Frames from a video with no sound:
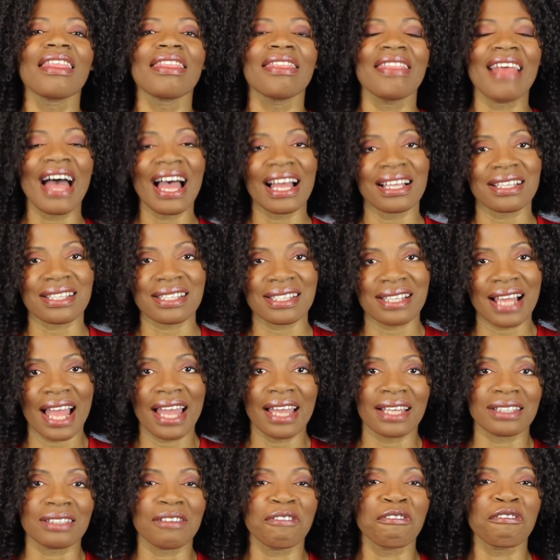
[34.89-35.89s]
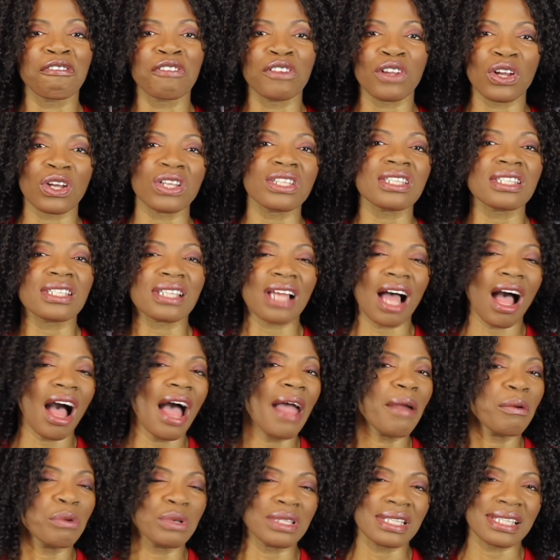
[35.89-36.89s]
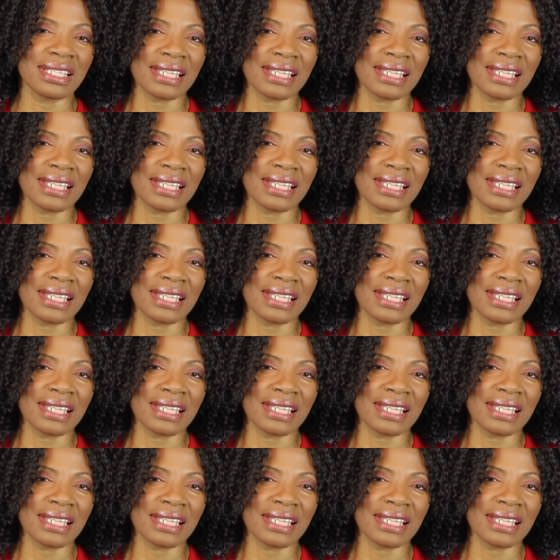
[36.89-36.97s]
That said, floss, I would